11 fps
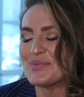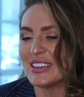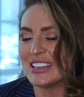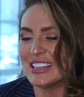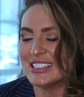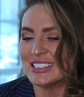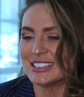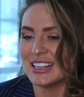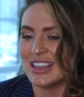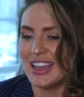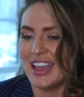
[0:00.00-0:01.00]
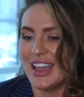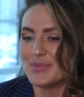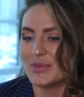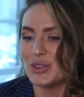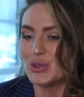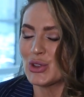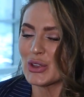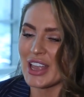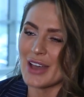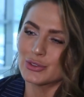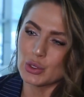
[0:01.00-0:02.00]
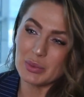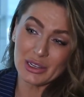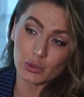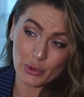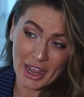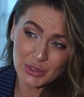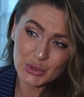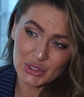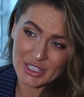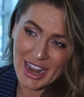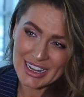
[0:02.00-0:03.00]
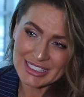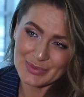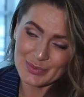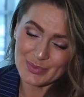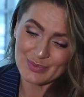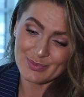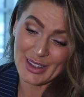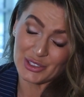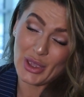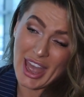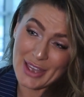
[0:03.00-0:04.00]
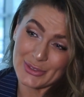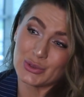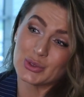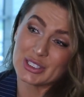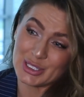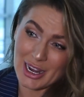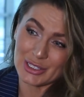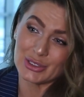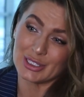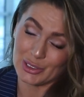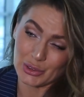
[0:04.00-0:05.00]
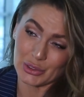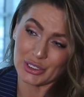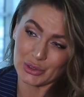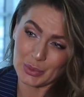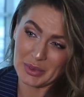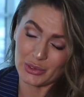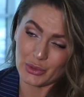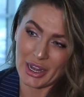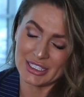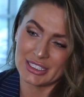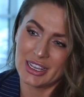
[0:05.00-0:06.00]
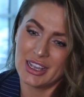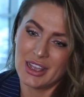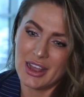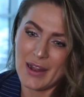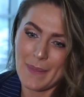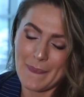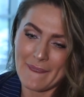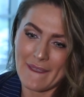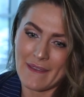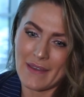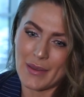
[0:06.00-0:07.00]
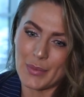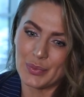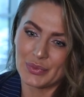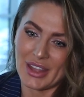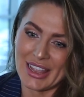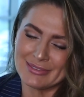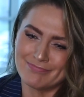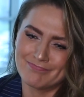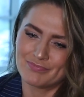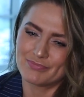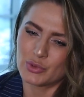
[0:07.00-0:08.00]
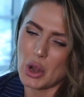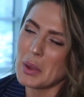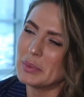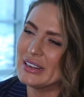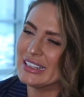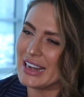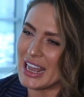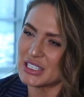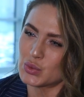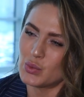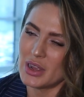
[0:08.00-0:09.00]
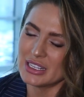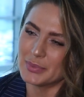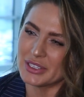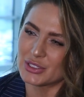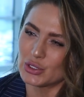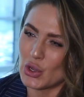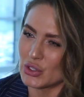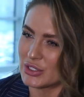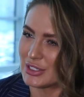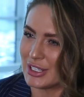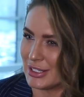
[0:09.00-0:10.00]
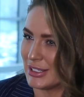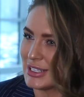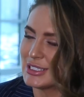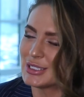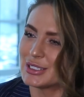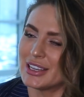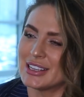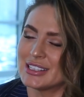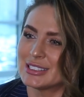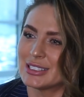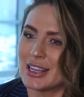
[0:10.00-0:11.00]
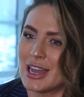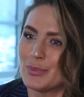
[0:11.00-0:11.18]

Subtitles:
because you don't have to be great to start, but you have to start in order to be great. And probably last one, but not the least, is